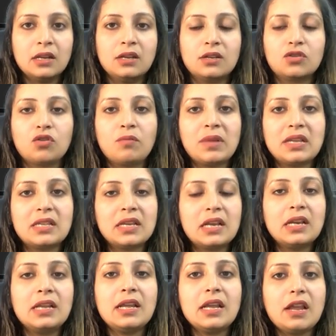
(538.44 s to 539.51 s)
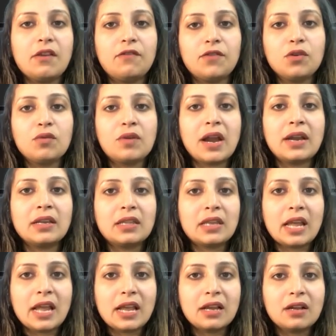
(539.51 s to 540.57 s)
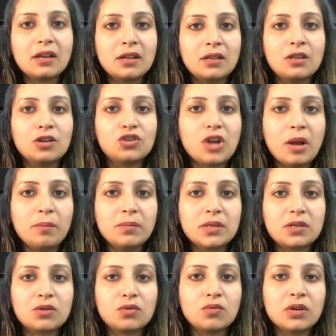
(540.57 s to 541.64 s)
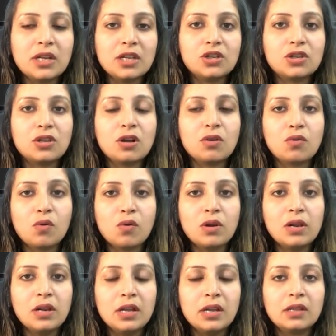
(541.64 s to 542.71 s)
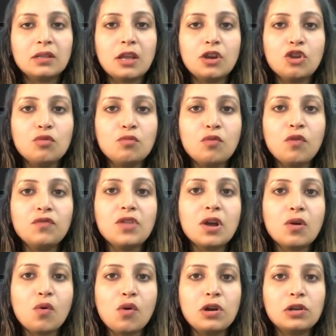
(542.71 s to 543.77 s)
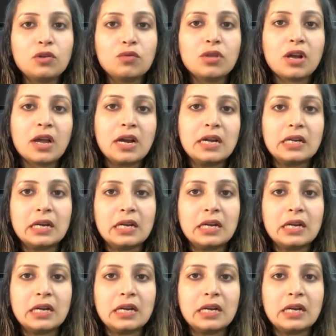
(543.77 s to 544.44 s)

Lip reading: So basically, if you can take the jumps to reach the goal, then you move the goal to the current